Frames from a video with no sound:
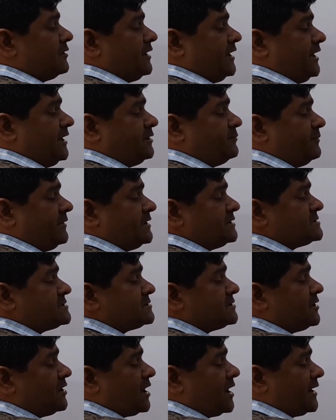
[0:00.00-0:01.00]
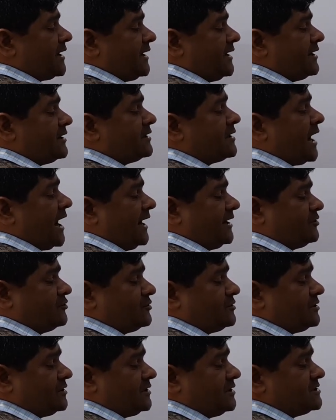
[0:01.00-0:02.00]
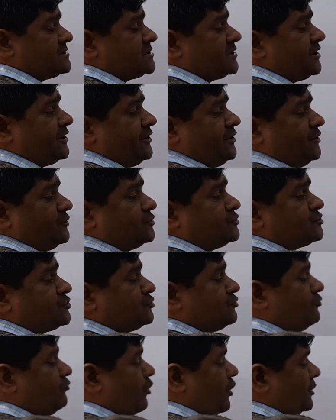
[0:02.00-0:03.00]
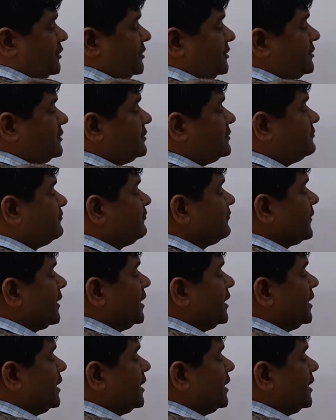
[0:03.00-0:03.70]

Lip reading: It means here hydrogen is reduced to water